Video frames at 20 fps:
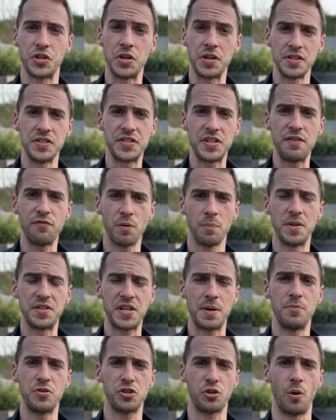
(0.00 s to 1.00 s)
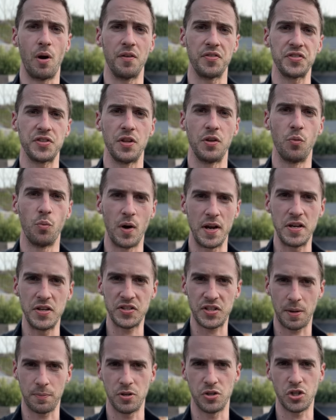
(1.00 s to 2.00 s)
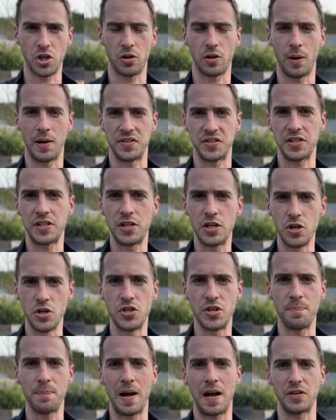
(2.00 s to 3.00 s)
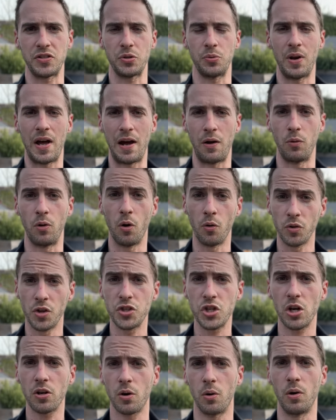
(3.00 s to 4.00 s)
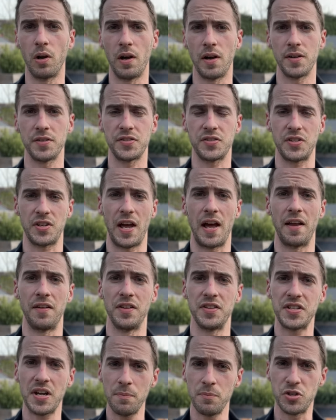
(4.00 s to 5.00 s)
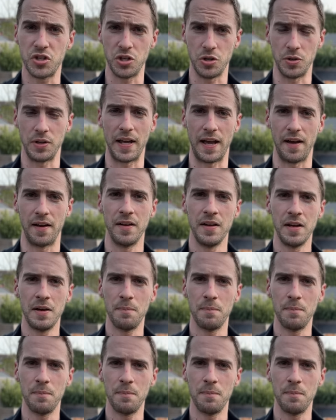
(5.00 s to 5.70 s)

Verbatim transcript: you can see from the temperature graphs that the way you set up your charcoal has a huge impact on how long the charcoal lasts and the temperature you get.